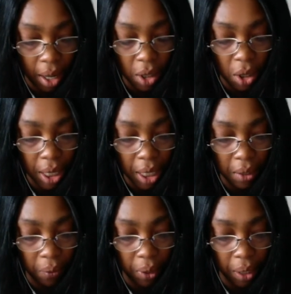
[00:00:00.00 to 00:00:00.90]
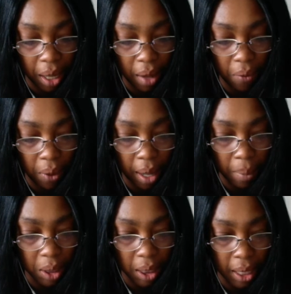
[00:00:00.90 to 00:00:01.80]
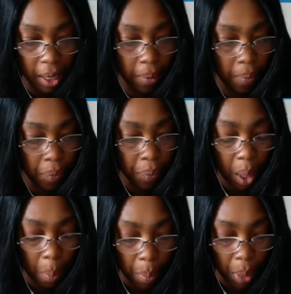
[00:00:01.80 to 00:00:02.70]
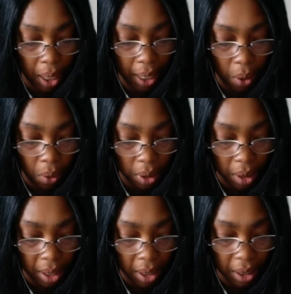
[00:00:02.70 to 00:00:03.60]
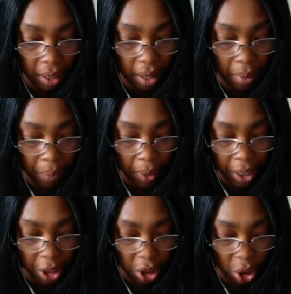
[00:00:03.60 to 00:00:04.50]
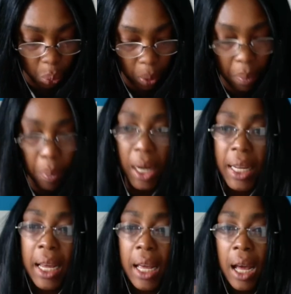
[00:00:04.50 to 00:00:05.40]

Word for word: You need to forgive. I'm seeing money. There's issues with money